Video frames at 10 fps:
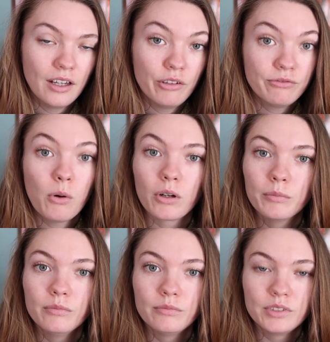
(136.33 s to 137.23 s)
a
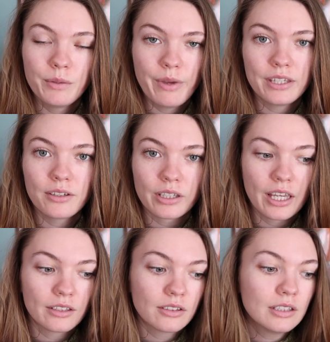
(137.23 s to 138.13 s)
form to make your
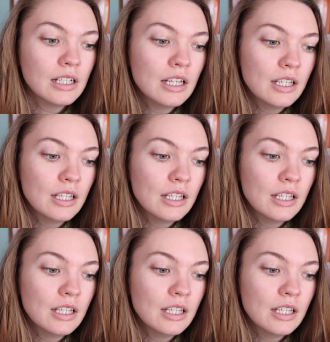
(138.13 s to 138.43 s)
candle.